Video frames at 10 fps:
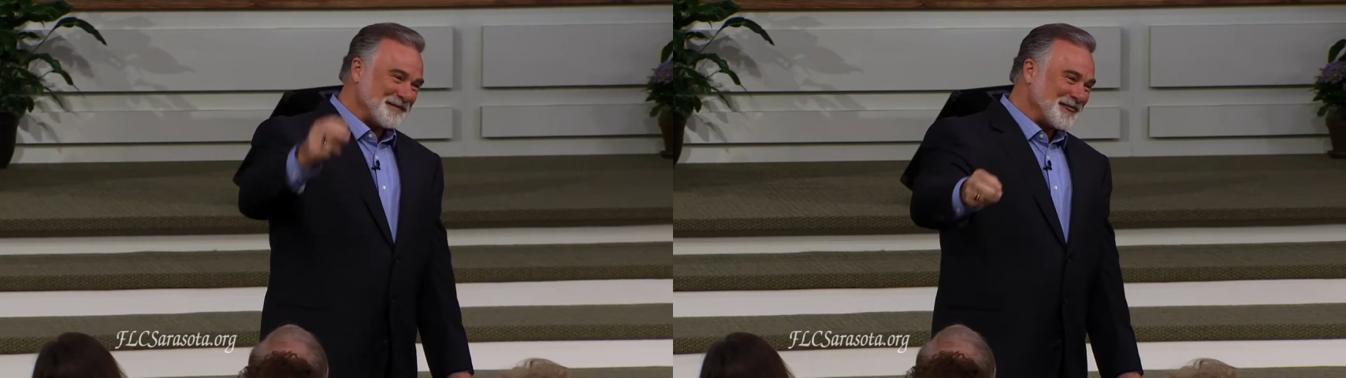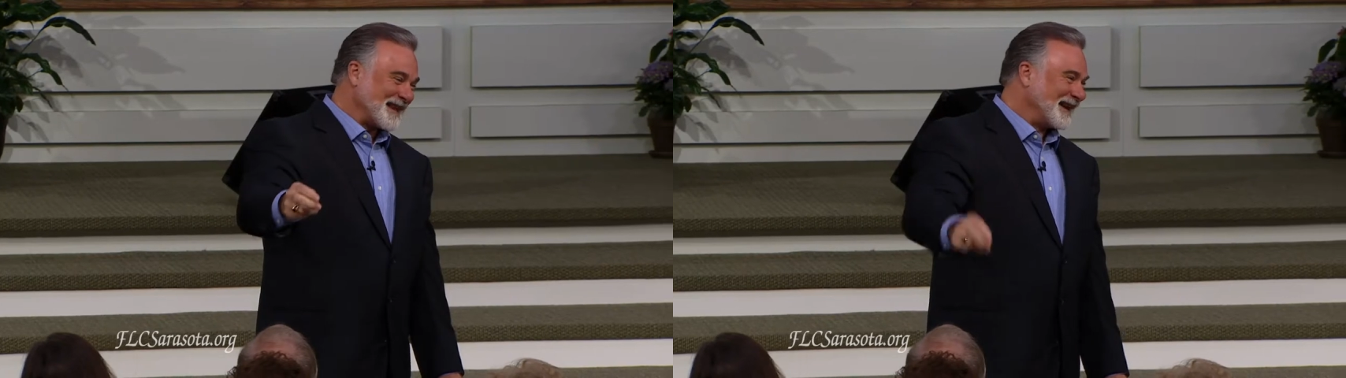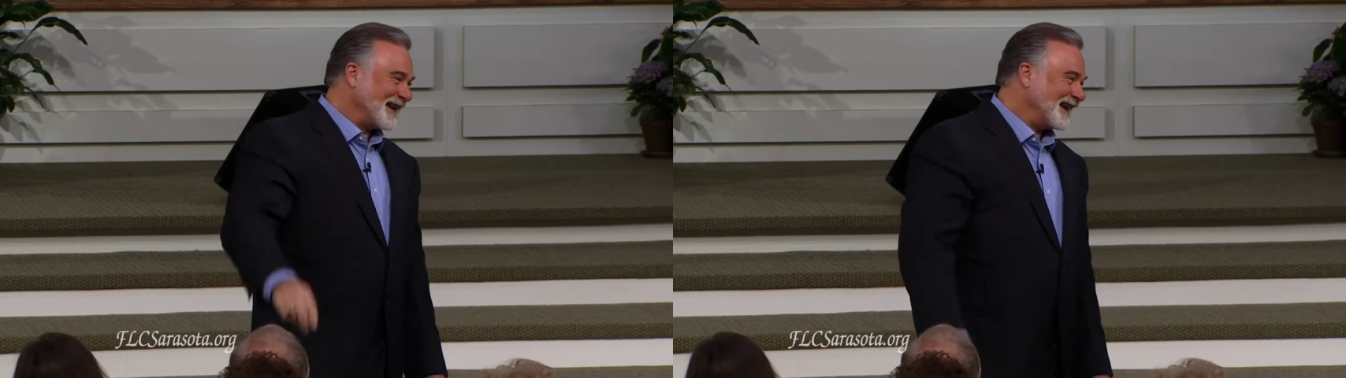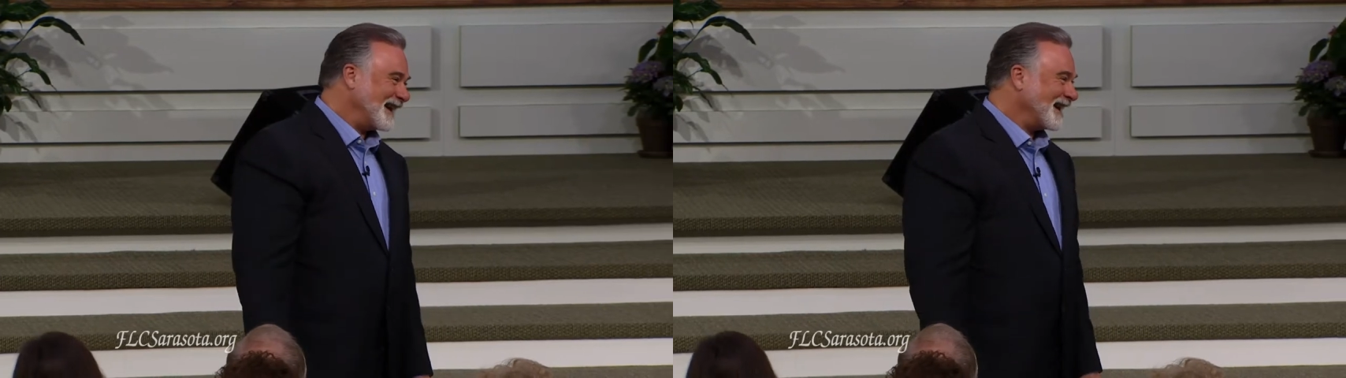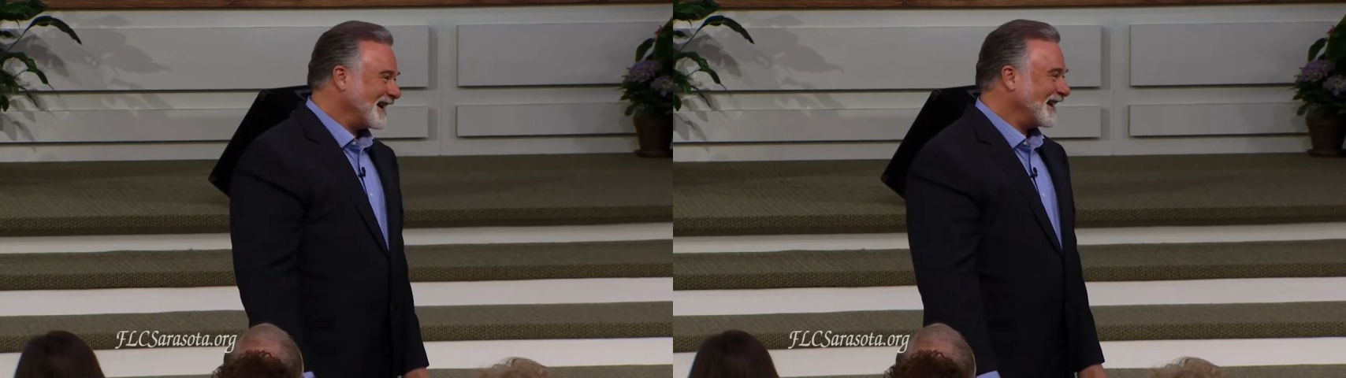
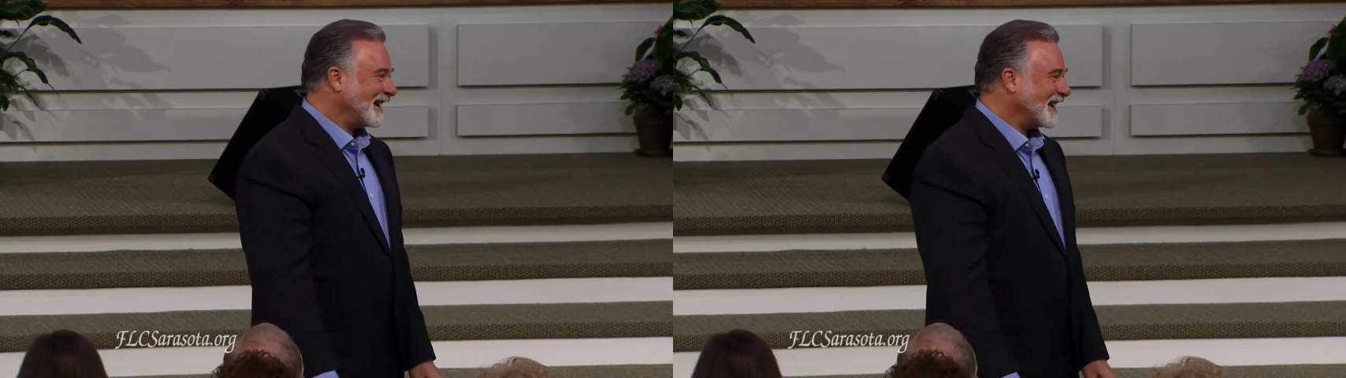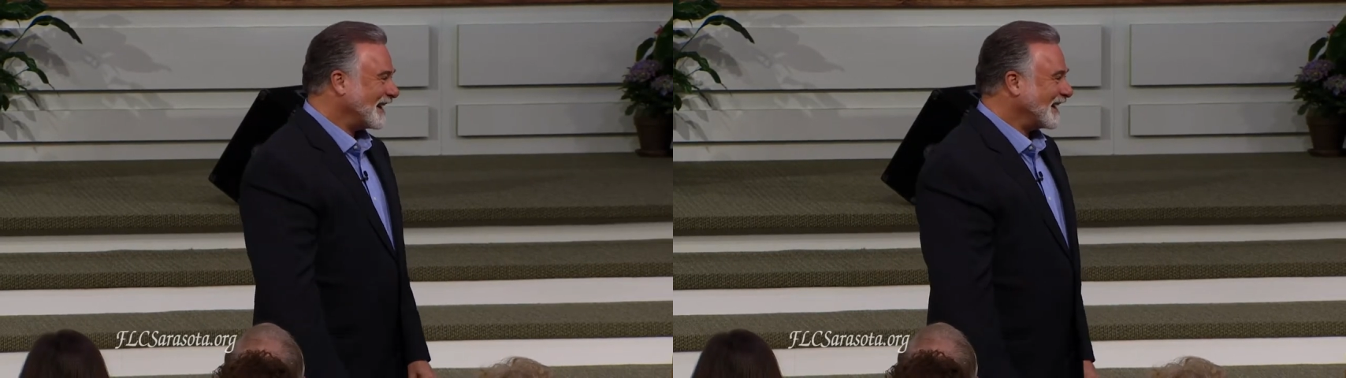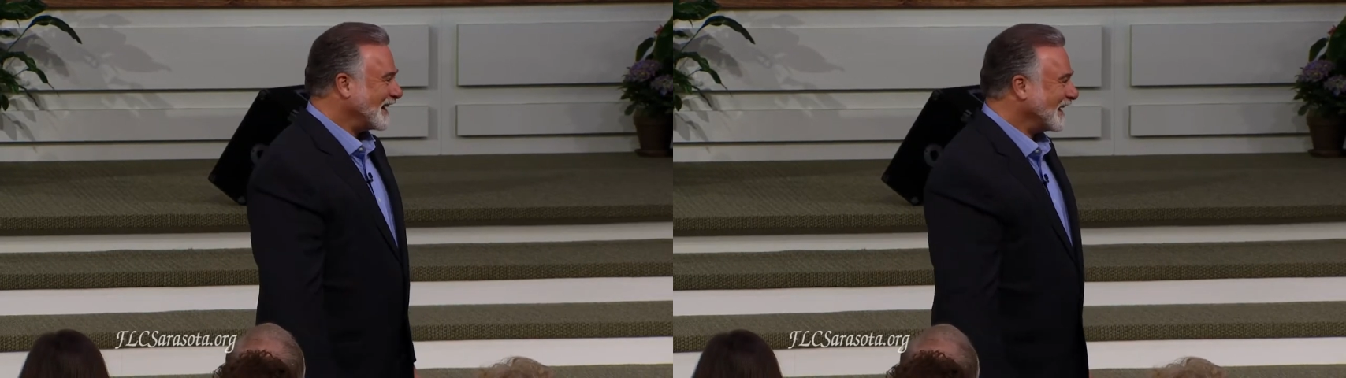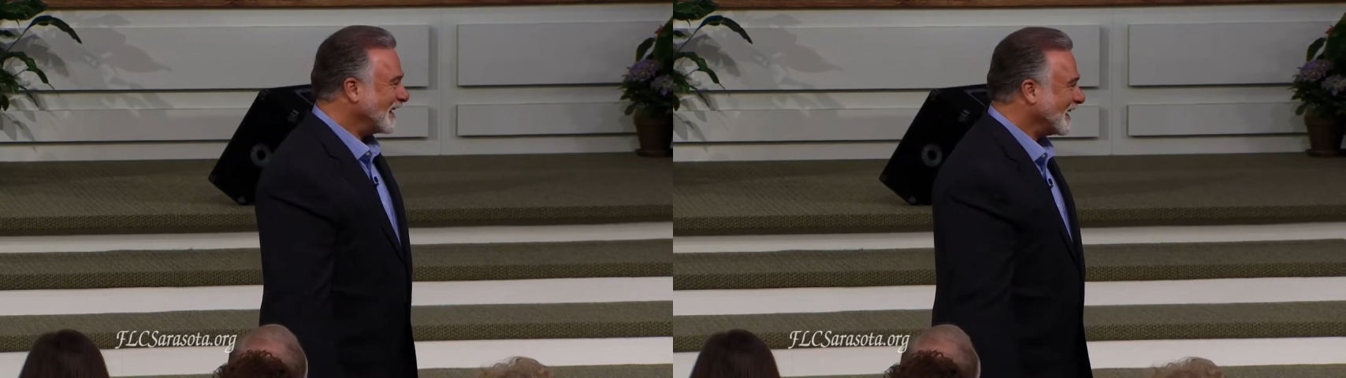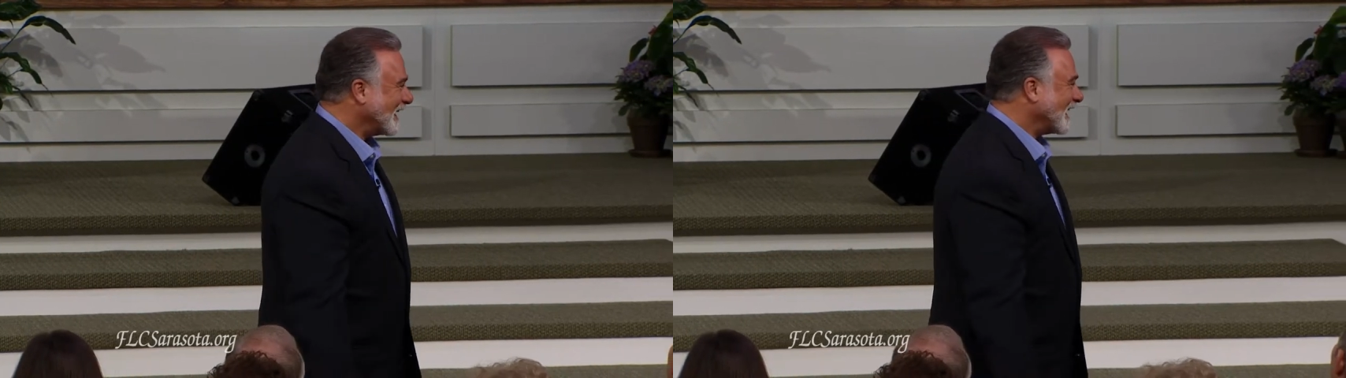
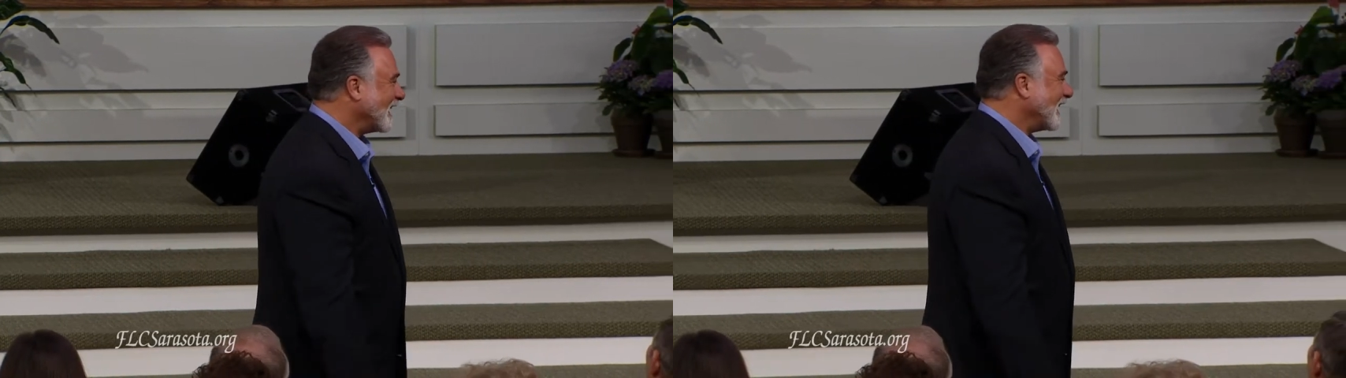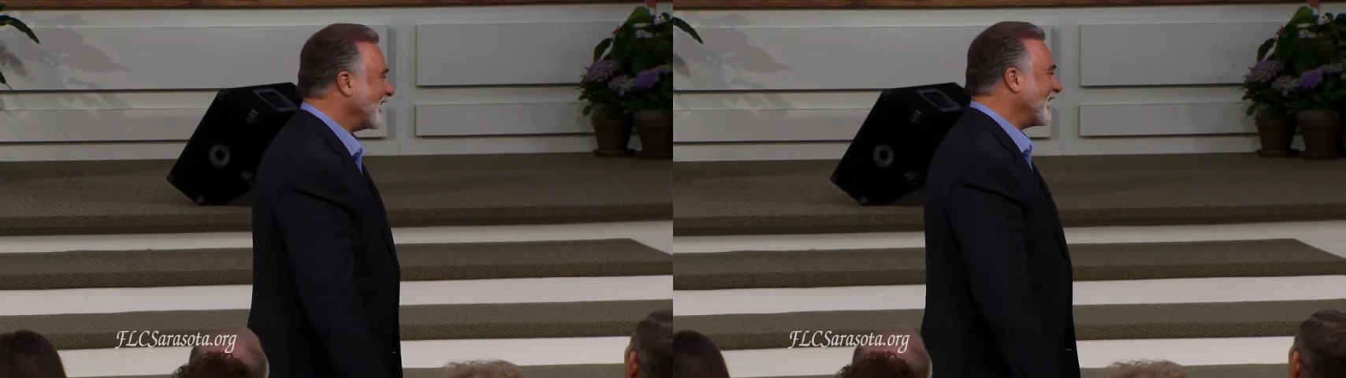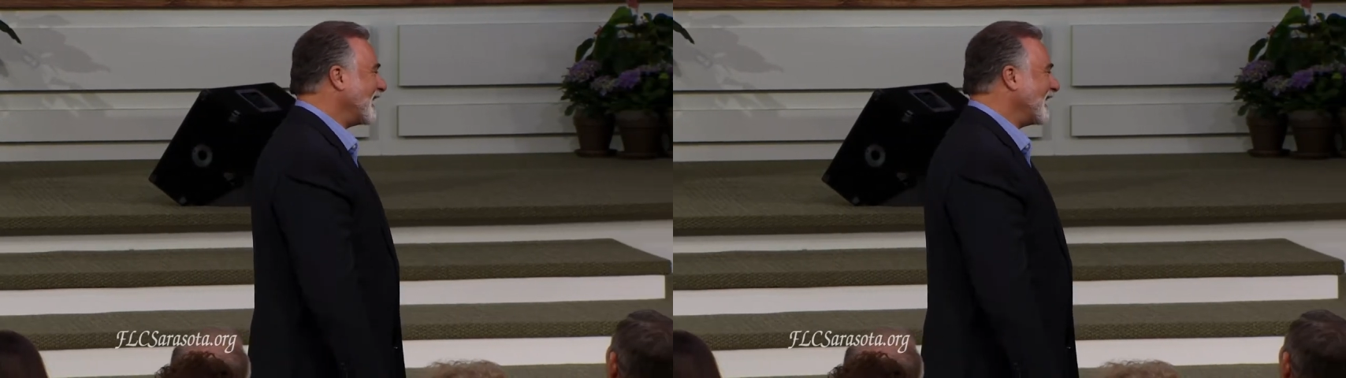No one is speaking in this clip.